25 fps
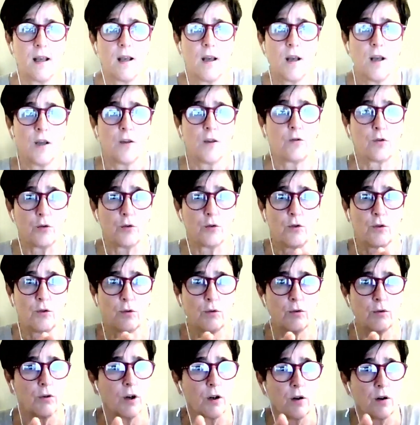to do a
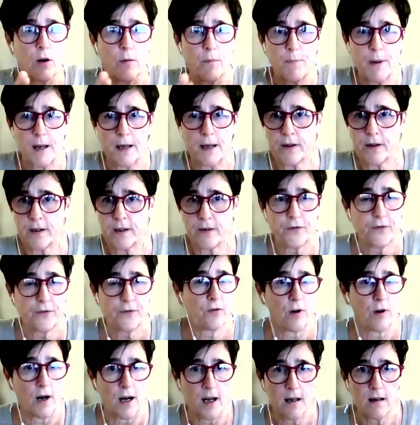comparative
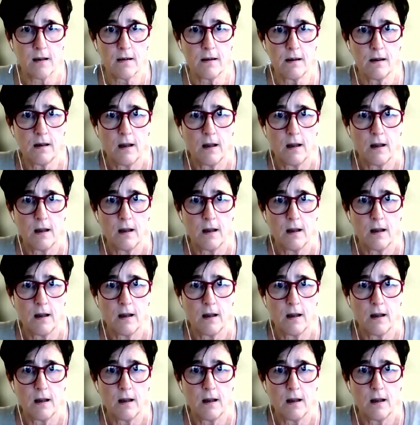trial